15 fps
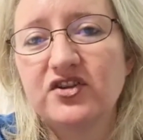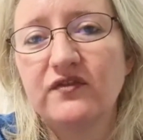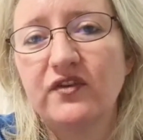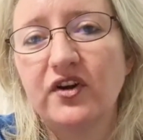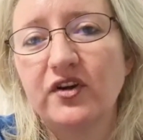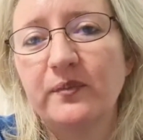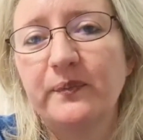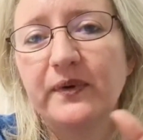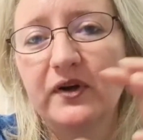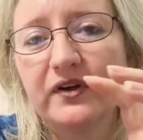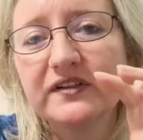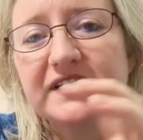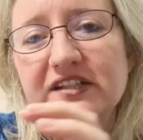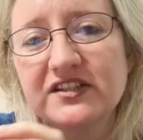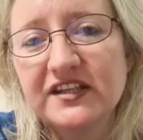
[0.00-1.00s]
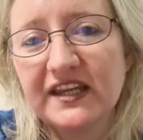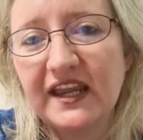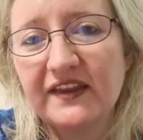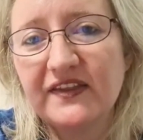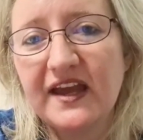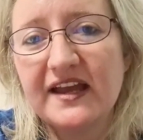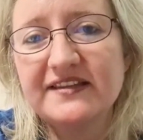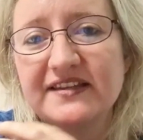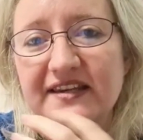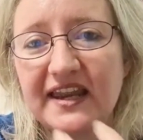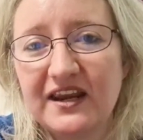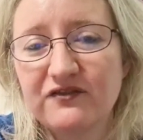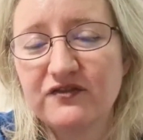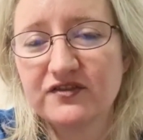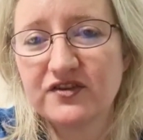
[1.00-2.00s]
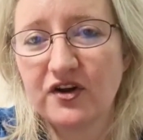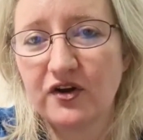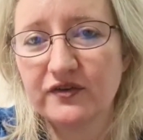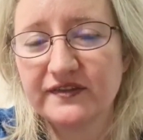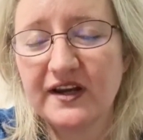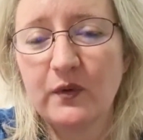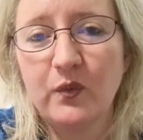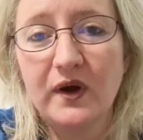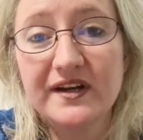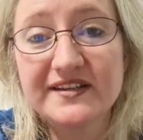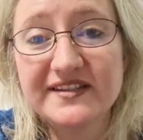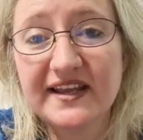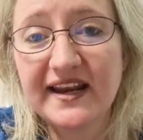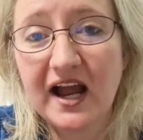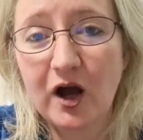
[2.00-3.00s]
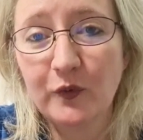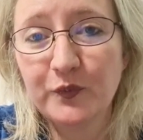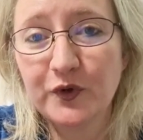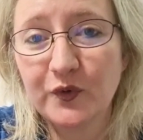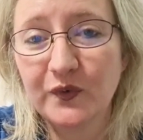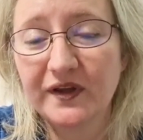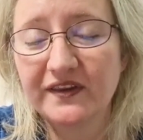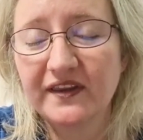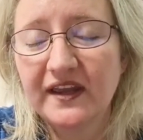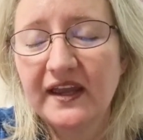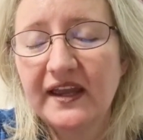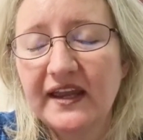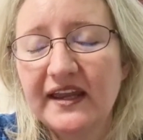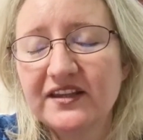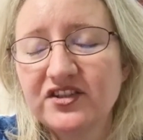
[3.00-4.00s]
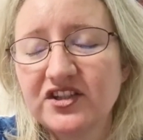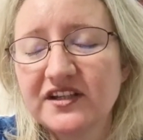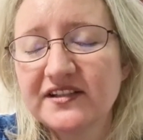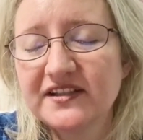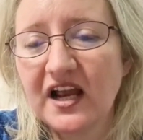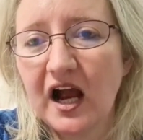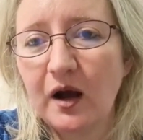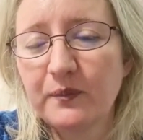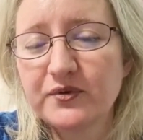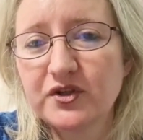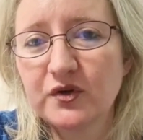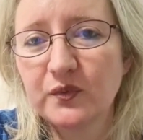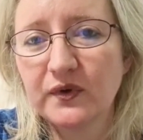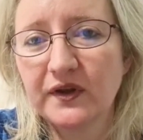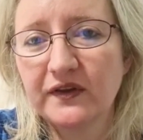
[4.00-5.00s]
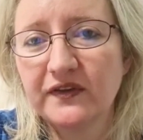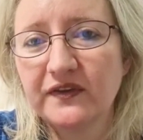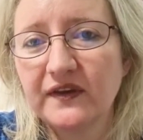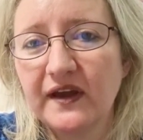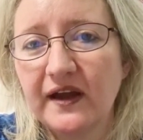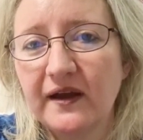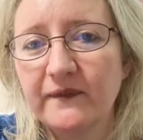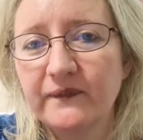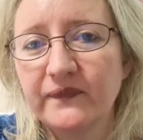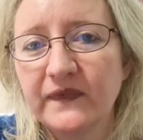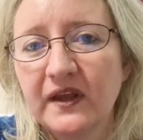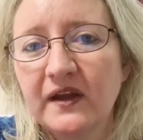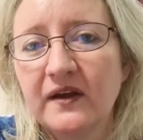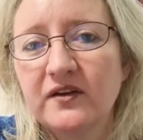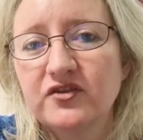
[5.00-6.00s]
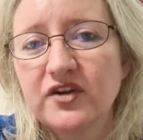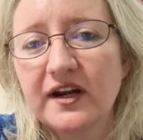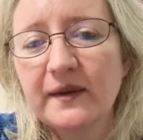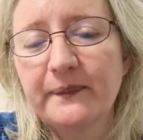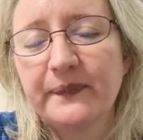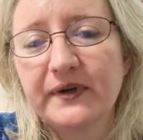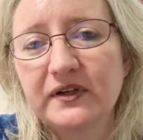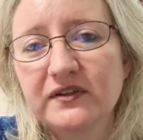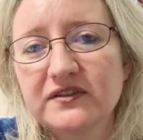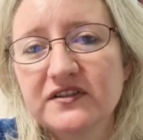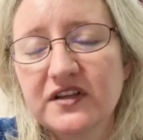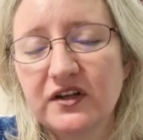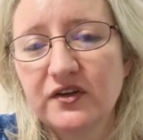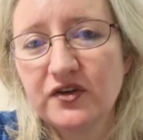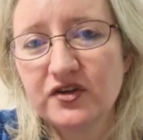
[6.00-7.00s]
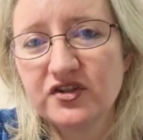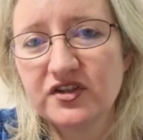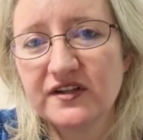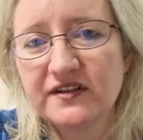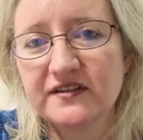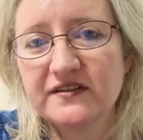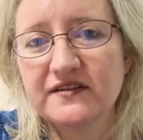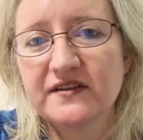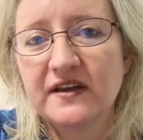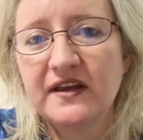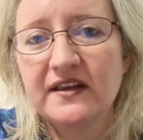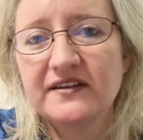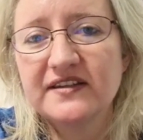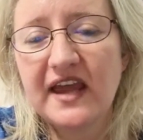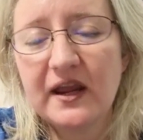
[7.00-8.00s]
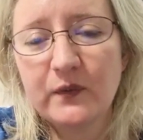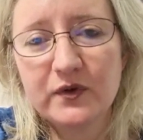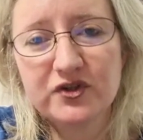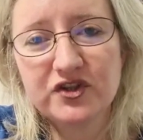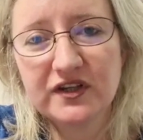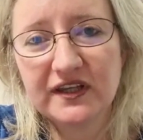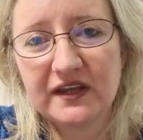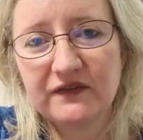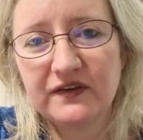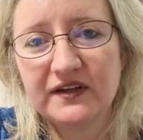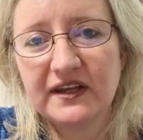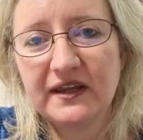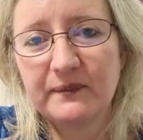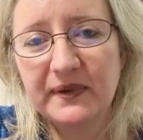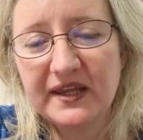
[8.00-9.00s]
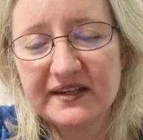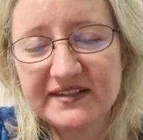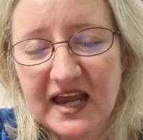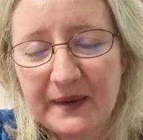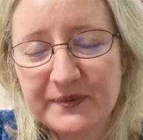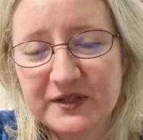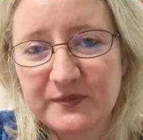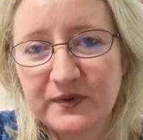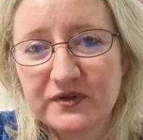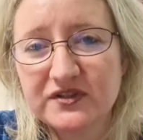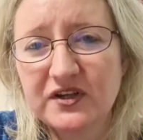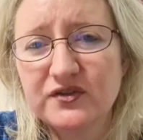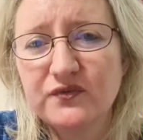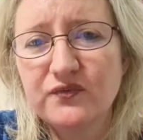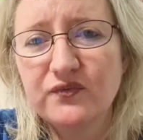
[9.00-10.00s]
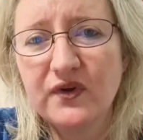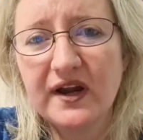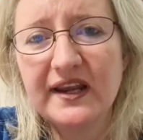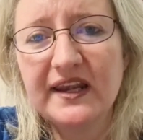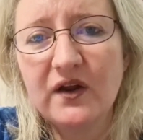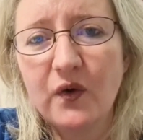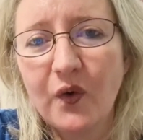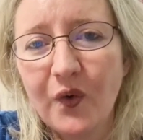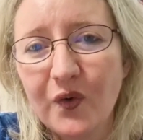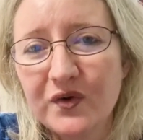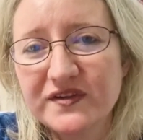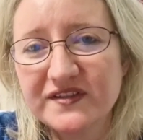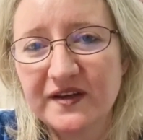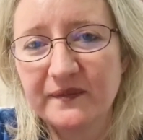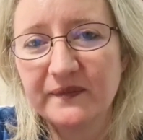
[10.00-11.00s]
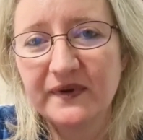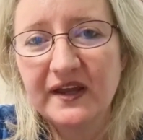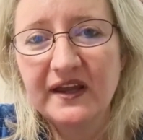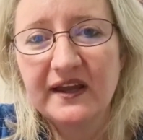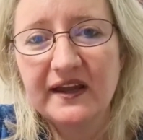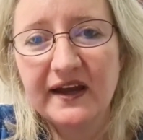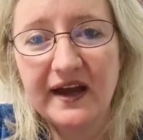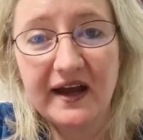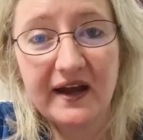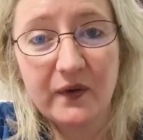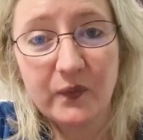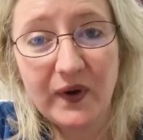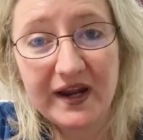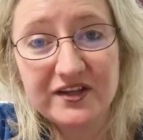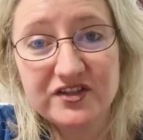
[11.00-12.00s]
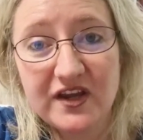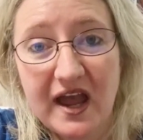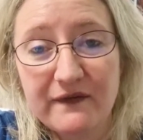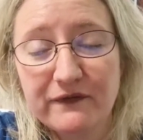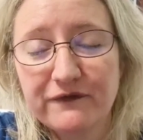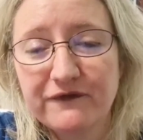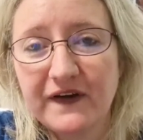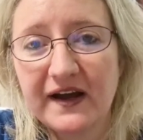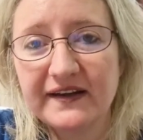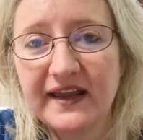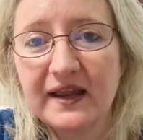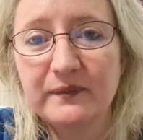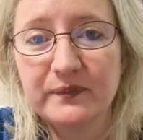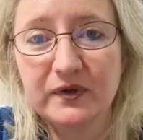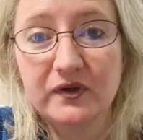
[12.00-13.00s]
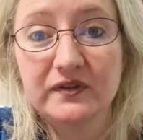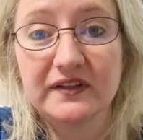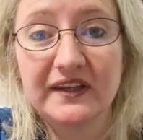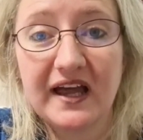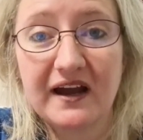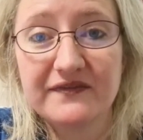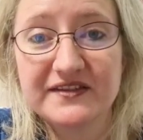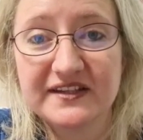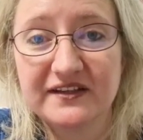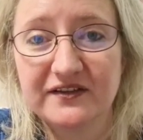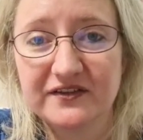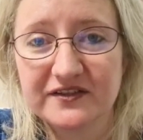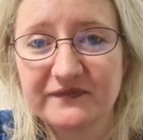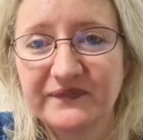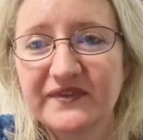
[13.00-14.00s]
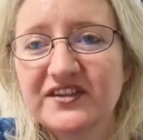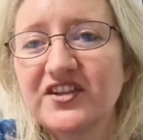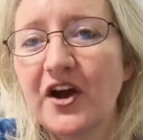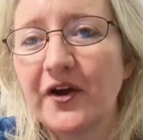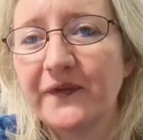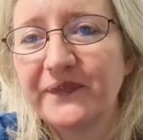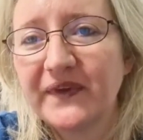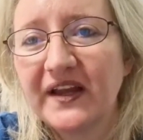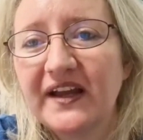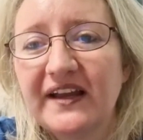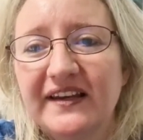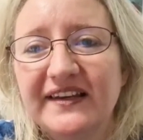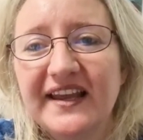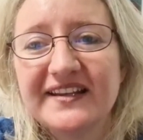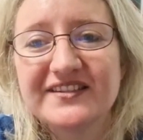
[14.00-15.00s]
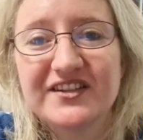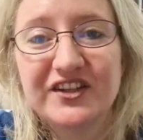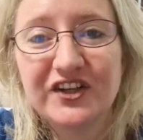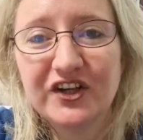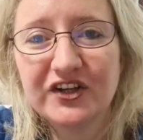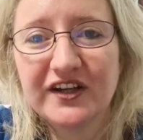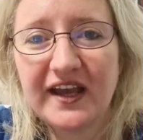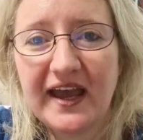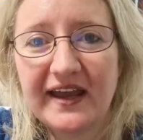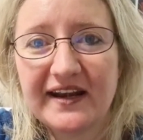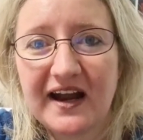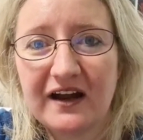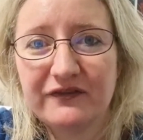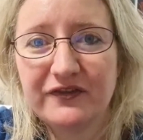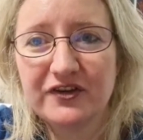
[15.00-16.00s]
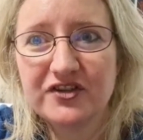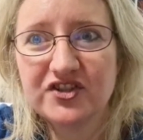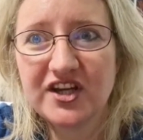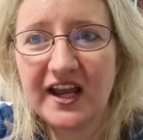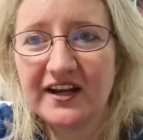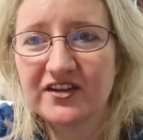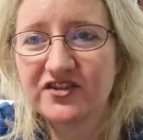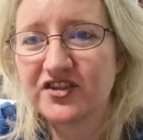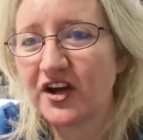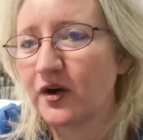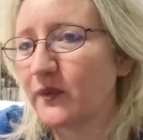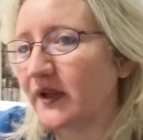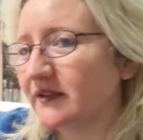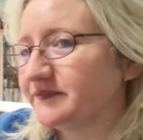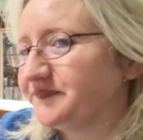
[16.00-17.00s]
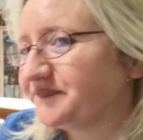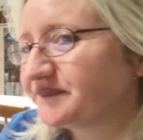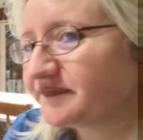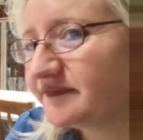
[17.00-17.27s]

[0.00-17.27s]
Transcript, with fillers: You've got to build it together as an end result. Now, what does that help you with? It just helps you with um, trying to build solutions, take what you're given, be adaptable. So it's a really awesome uh, way to have fun and build life skills. So let's look at our first challenge, shall we?